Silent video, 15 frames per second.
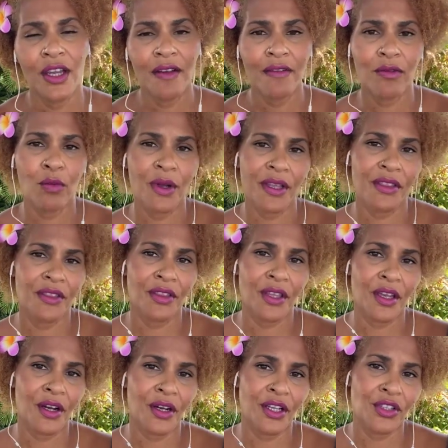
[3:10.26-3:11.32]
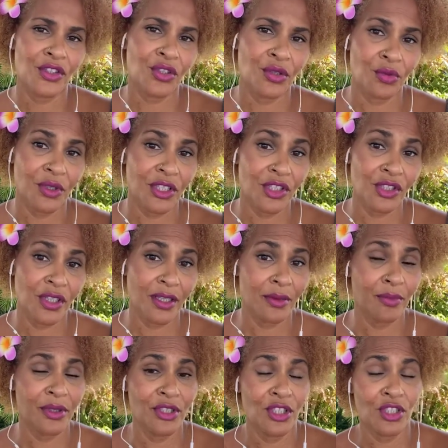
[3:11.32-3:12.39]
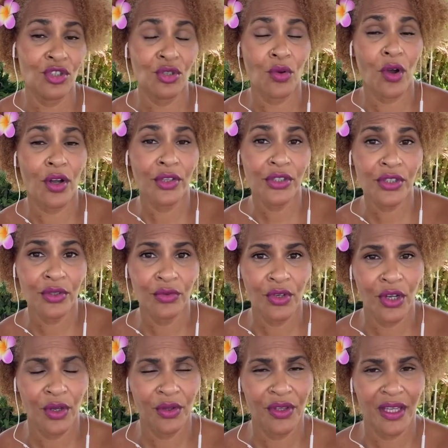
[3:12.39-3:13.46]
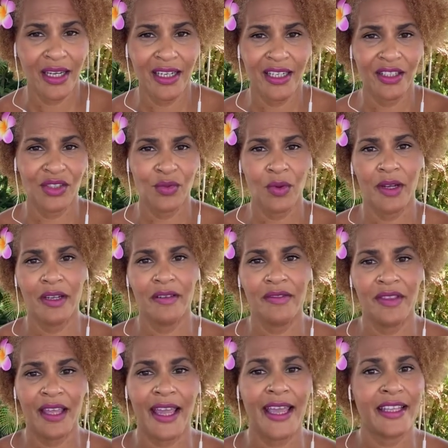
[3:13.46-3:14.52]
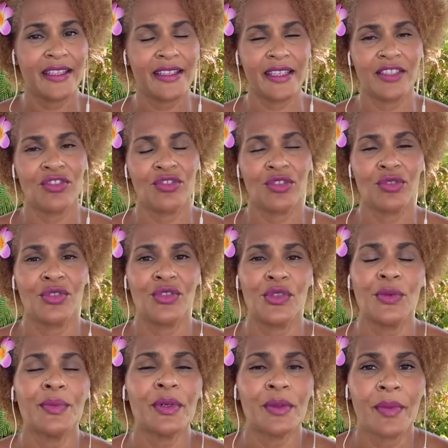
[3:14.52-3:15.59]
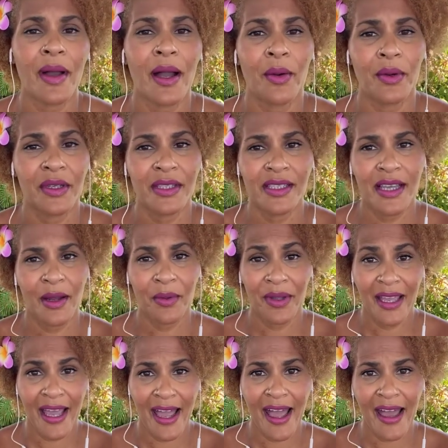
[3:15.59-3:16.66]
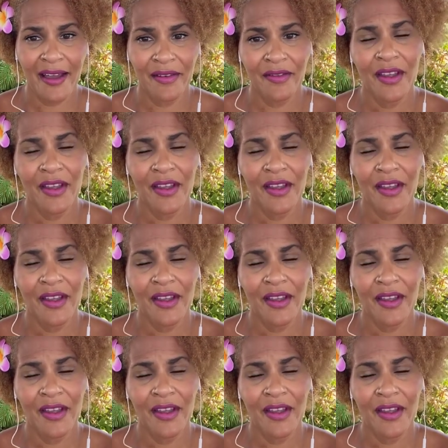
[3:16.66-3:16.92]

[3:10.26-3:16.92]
with their intuition. But did you also know that it is one of the ancestral superpowers that we have?